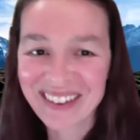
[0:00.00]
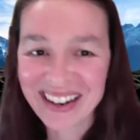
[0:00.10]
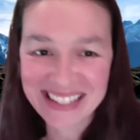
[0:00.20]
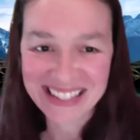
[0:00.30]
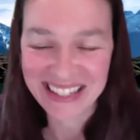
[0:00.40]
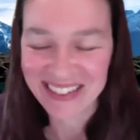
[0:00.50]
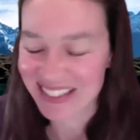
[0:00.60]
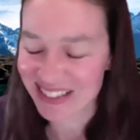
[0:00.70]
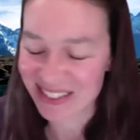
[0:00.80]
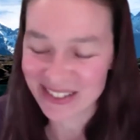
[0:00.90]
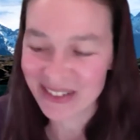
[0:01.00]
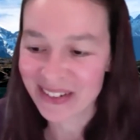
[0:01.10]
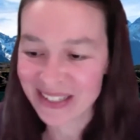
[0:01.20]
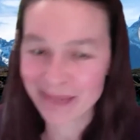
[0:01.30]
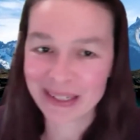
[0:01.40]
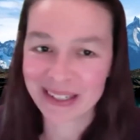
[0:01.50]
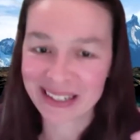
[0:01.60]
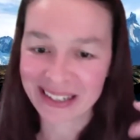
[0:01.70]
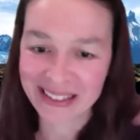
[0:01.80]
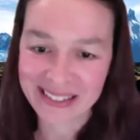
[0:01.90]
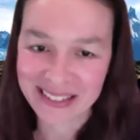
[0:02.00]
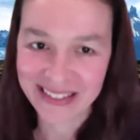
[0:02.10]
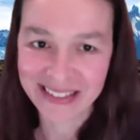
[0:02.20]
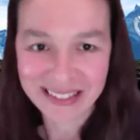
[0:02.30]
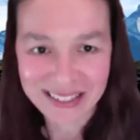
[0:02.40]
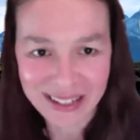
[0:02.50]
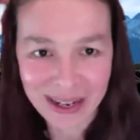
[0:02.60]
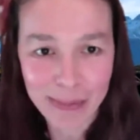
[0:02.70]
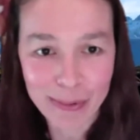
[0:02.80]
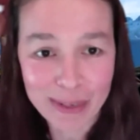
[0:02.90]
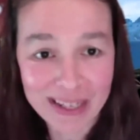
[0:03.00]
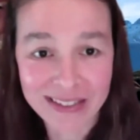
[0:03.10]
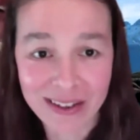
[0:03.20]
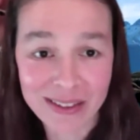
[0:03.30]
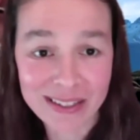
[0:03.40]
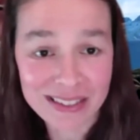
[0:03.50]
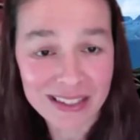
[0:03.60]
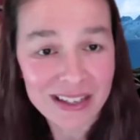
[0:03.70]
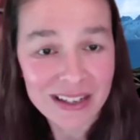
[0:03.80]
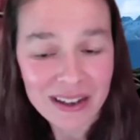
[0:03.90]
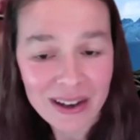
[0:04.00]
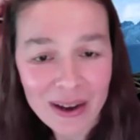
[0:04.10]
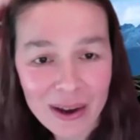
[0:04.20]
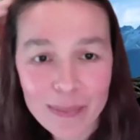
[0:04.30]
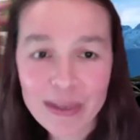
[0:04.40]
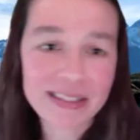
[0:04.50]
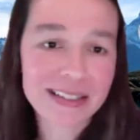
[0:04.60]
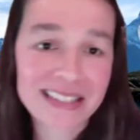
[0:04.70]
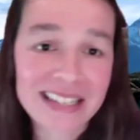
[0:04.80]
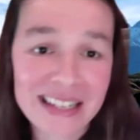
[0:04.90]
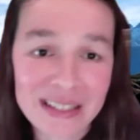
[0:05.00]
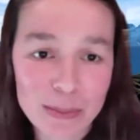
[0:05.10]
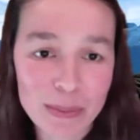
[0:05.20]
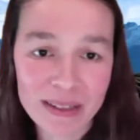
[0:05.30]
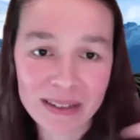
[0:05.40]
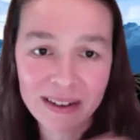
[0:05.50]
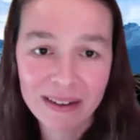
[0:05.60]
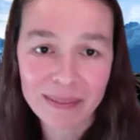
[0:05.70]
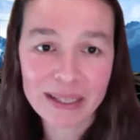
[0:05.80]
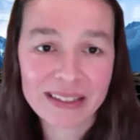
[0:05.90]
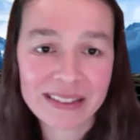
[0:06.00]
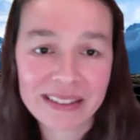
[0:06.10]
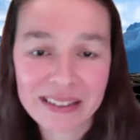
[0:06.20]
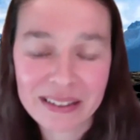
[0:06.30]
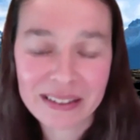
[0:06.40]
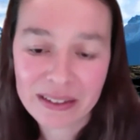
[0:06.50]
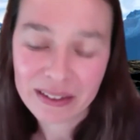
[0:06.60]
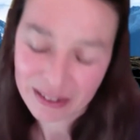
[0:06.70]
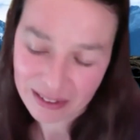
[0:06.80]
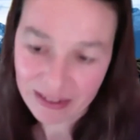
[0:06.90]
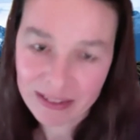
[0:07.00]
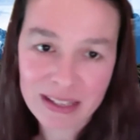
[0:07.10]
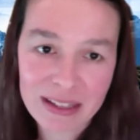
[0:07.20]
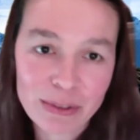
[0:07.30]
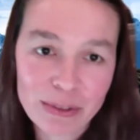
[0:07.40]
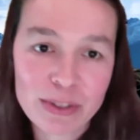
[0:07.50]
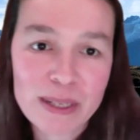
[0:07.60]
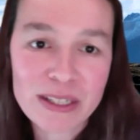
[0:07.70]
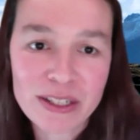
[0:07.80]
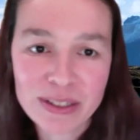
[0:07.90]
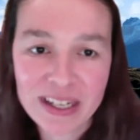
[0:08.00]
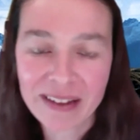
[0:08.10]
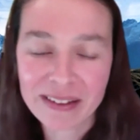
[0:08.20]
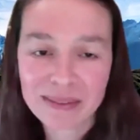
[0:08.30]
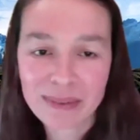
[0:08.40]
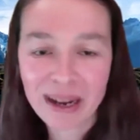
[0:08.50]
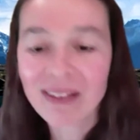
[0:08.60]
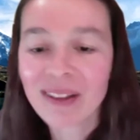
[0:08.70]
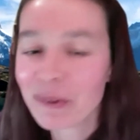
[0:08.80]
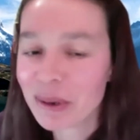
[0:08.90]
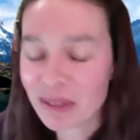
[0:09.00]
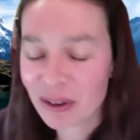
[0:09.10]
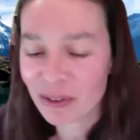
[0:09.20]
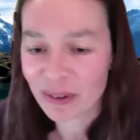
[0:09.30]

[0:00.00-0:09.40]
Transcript: watched it i was like there's no way somebody could get this on in a couple weeks all these amazing scenes but i mean guess that would speak to your talent. But how long were you yeah. there?